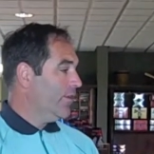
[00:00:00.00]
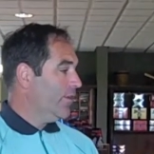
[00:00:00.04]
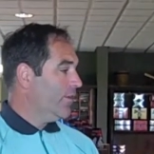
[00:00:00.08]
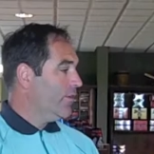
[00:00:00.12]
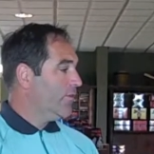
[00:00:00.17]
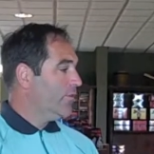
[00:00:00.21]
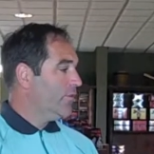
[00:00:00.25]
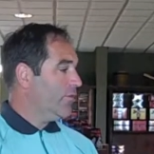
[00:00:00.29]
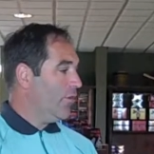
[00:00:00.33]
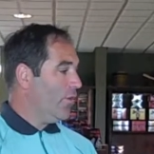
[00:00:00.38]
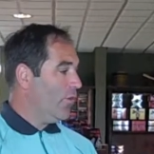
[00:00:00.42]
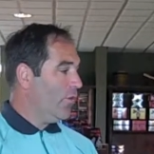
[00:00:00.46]

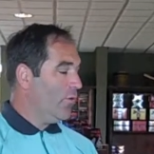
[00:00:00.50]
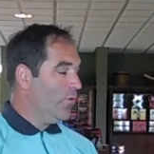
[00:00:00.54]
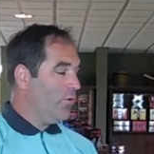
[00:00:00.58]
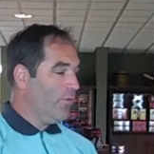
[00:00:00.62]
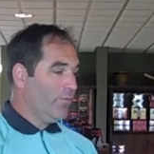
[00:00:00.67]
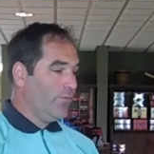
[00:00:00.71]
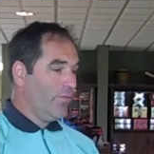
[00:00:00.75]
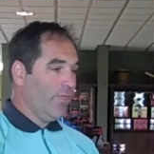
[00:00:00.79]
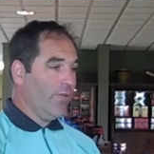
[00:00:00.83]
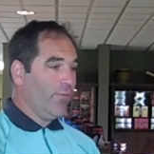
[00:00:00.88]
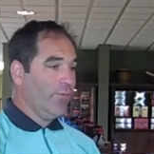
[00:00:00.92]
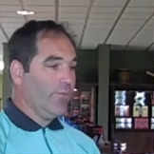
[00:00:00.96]
So
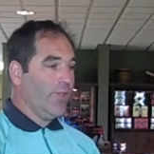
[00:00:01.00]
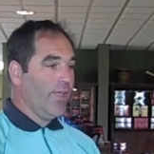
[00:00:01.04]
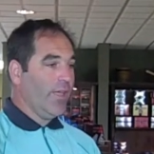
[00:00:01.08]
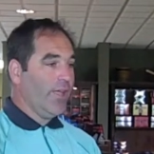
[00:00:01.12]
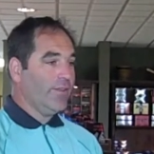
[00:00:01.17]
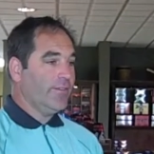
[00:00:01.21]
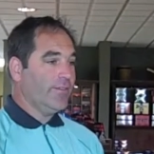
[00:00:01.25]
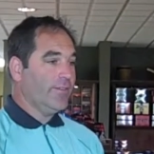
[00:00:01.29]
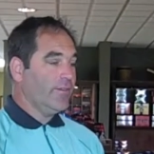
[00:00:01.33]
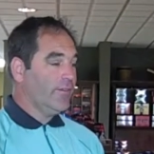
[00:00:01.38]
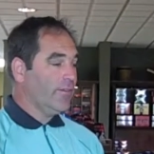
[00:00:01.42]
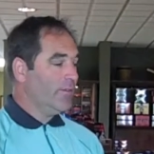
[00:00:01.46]
if they would
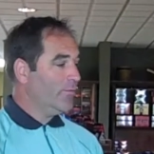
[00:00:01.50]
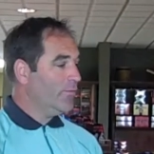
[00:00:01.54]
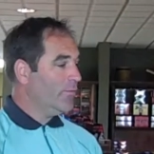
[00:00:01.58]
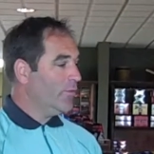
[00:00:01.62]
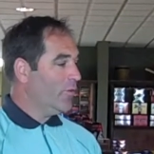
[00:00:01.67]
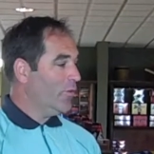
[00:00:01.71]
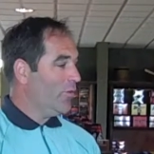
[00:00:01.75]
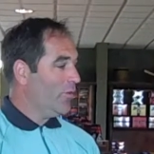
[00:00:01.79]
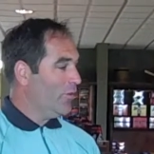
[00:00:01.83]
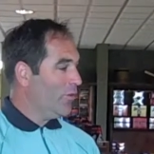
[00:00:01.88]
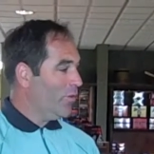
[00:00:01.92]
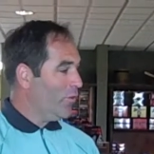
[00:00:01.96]
like to, you
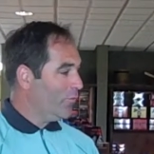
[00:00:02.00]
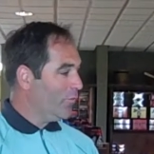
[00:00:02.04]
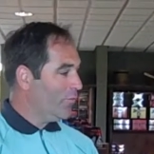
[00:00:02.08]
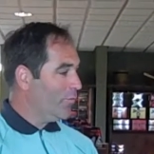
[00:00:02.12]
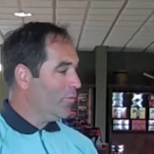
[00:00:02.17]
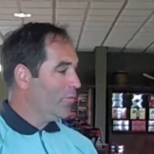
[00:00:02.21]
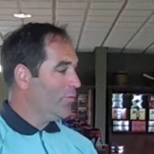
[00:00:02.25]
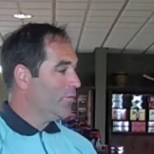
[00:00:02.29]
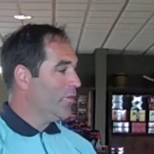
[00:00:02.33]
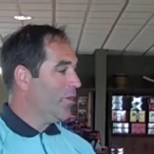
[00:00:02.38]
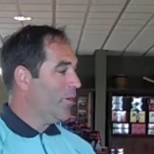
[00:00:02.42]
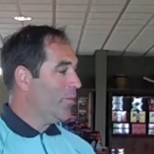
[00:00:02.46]
know, they know
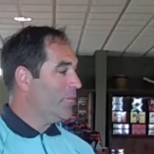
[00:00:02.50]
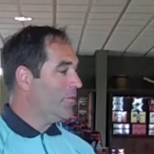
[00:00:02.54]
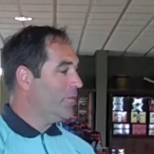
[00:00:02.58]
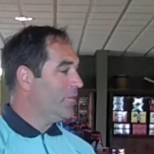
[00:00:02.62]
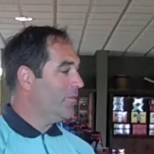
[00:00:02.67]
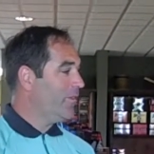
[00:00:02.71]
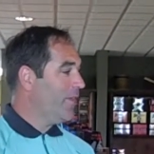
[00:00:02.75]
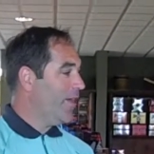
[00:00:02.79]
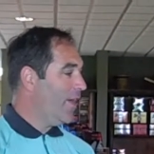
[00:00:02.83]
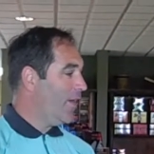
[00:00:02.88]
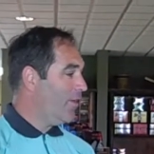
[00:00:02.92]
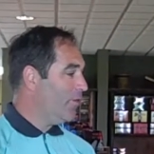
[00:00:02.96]
someone's coming in
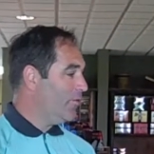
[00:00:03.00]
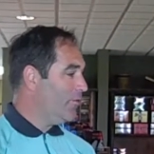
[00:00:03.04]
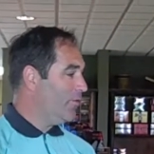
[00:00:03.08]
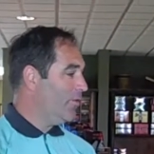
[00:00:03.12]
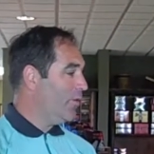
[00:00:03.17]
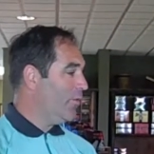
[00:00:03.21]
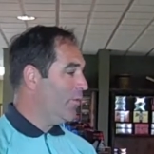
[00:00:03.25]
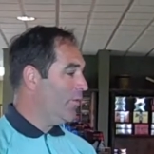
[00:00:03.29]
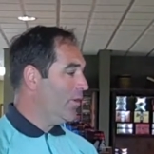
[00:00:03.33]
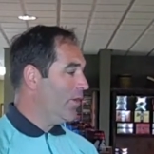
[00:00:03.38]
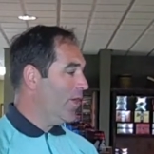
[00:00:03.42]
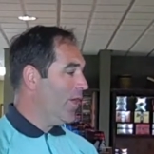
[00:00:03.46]
town mm-hmm. or
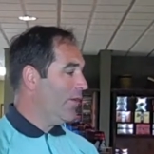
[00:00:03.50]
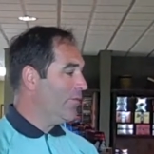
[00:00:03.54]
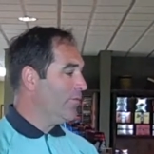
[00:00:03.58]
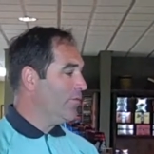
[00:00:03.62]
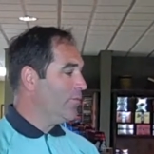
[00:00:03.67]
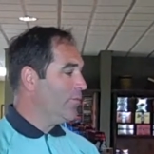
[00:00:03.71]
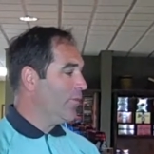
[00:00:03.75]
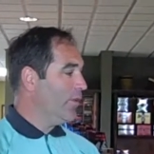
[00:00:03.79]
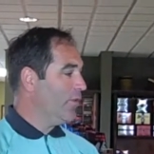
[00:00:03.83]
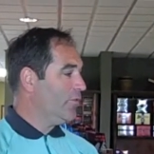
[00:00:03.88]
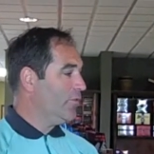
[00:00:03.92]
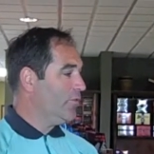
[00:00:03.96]
they want to have a
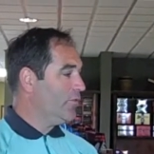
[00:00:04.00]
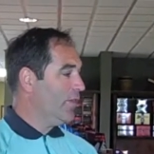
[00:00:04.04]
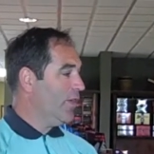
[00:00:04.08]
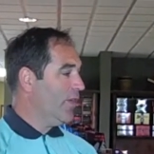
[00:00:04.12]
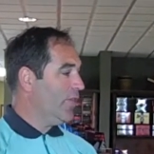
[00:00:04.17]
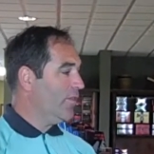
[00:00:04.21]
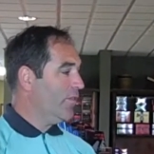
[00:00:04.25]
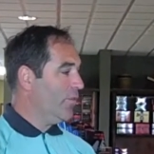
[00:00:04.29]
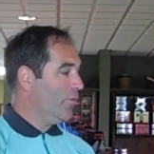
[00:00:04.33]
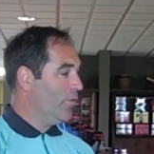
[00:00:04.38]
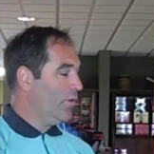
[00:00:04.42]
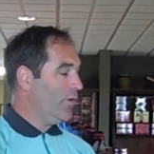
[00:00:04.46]
special day
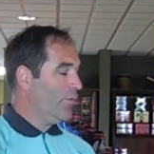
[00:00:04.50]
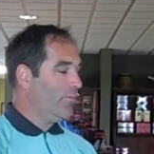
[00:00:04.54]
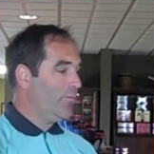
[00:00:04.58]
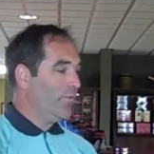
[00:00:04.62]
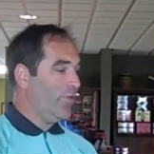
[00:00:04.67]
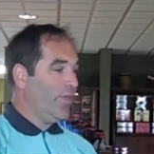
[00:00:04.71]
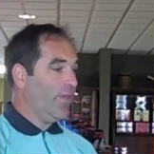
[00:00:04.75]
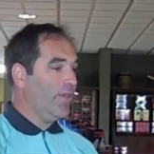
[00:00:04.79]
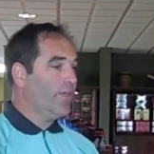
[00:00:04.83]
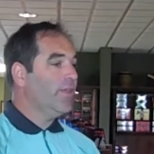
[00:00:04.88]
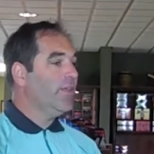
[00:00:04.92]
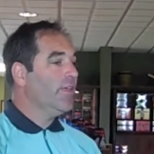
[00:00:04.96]
that they want to
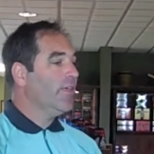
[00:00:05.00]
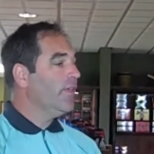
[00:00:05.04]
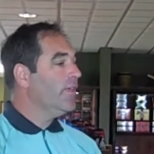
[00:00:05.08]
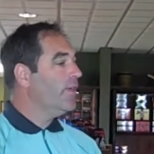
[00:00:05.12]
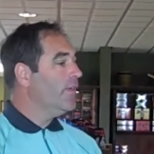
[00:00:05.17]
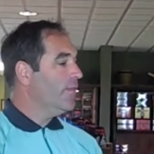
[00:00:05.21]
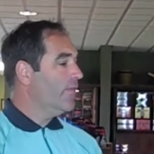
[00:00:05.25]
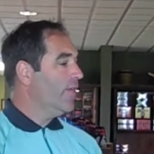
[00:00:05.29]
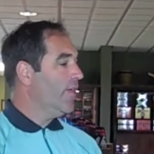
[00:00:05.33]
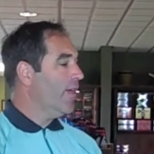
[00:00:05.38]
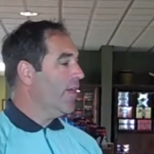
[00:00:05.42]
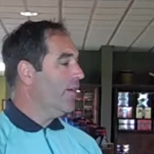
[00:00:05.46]
play,
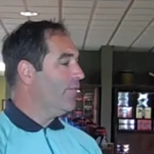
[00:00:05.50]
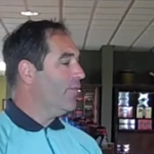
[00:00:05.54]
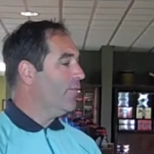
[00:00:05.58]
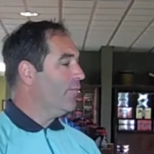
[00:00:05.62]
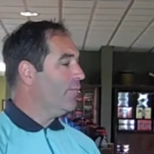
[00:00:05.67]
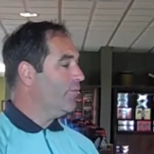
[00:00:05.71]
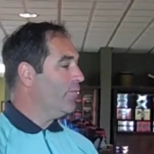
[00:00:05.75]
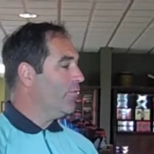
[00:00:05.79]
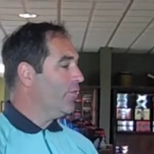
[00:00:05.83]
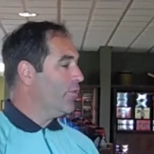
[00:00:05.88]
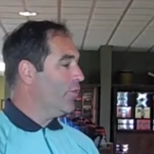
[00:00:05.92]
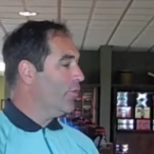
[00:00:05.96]
they have up
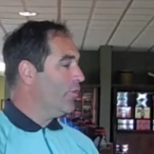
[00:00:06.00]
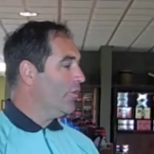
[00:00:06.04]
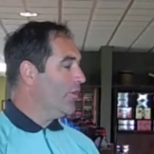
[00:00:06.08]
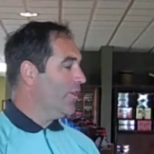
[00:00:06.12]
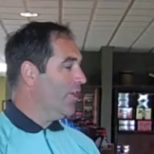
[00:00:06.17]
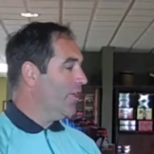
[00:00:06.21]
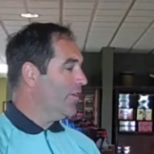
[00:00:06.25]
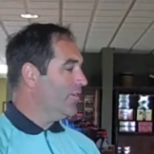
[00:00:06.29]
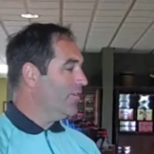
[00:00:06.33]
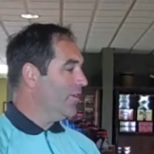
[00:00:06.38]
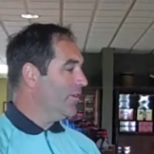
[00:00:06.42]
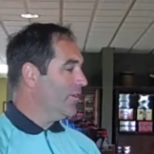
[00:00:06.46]
30
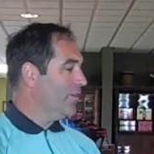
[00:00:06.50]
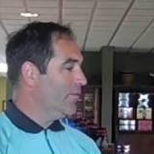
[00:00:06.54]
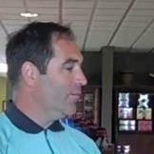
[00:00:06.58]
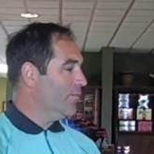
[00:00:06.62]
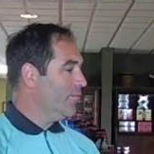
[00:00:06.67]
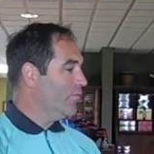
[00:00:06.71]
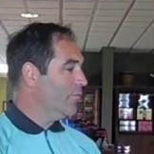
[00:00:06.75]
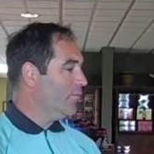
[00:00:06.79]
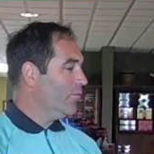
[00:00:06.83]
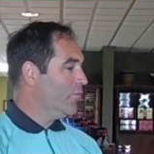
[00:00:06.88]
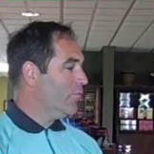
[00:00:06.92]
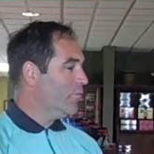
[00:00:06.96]
days. They
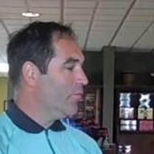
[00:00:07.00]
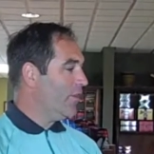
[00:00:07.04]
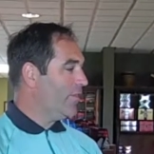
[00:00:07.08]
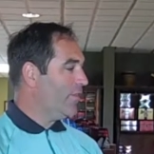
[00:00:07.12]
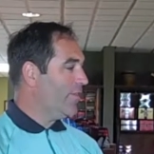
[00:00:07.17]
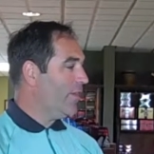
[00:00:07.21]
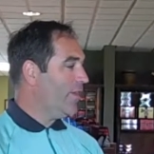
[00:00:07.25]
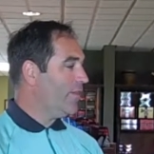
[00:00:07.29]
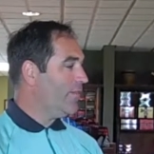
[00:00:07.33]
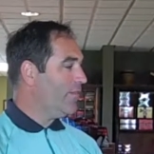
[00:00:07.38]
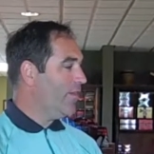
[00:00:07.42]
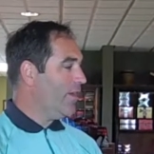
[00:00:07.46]
can set
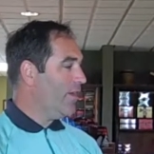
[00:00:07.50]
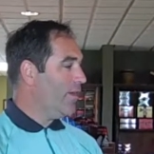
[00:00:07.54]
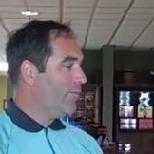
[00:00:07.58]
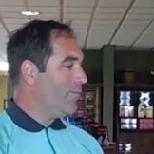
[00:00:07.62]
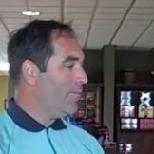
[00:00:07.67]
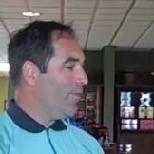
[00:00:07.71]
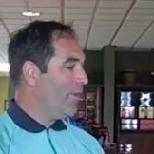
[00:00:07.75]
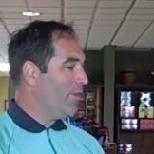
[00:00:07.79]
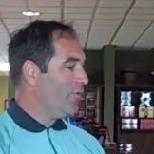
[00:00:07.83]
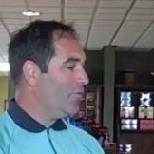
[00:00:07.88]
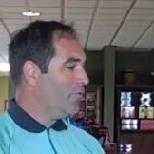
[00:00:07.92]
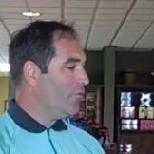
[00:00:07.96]
that time
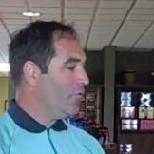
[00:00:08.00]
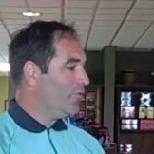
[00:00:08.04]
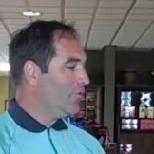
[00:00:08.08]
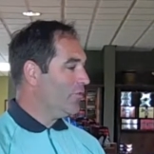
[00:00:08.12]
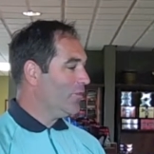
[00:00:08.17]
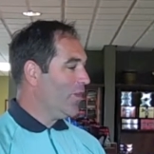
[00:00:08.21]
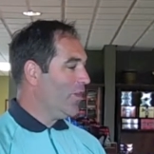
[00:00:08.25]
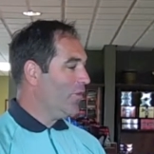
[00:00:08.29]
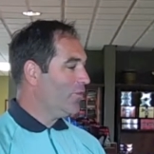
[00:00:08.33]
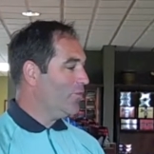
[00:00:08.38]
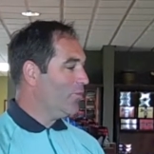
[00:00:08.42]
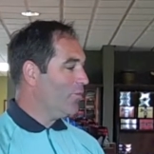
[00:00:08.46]
and make sure it's
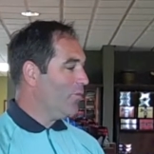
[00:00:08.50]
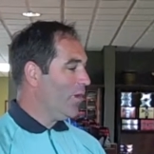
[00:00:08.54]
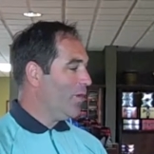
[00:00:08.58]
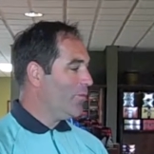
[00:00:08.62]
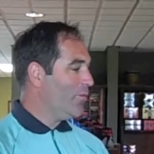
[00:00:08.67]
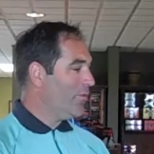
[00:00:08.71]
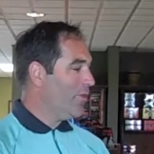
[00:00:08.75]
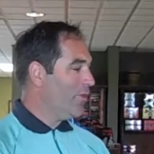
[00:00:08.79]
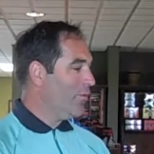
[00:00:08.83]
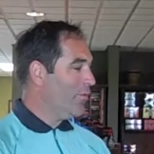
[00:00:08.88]
scheduled right when they